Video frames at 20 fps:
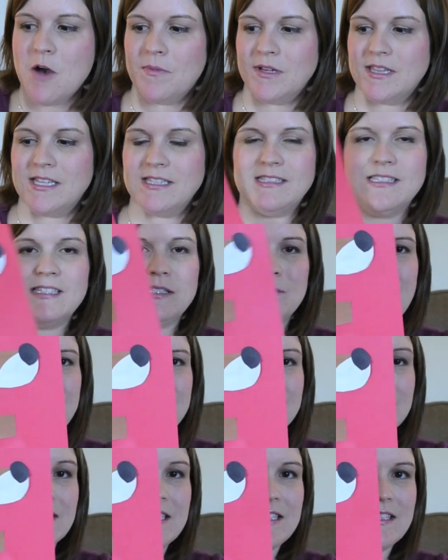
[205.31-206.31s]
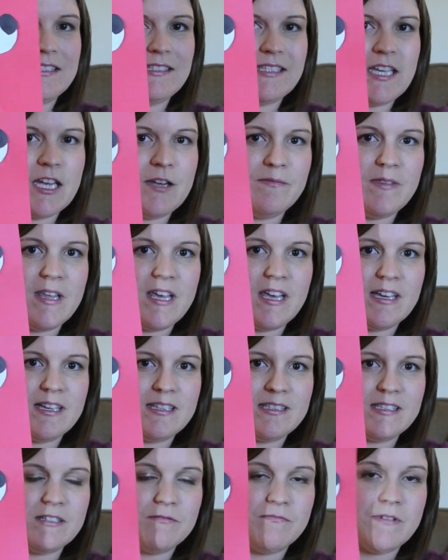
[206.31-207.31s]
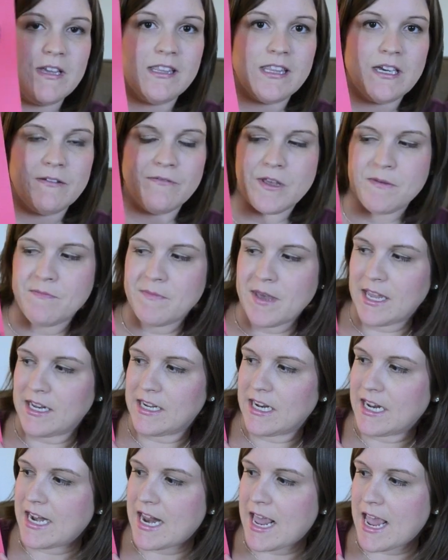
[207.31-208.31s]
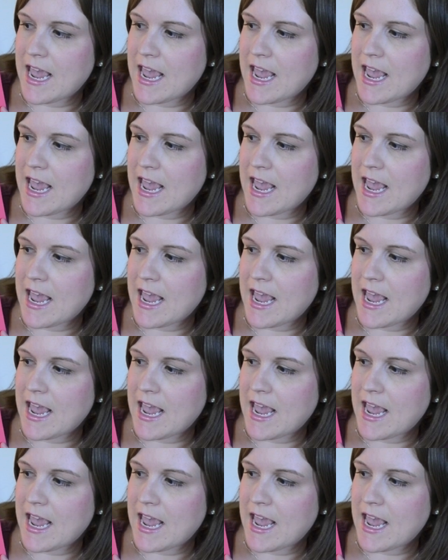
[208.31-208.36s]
But this is basically the same thing as the week that we made it,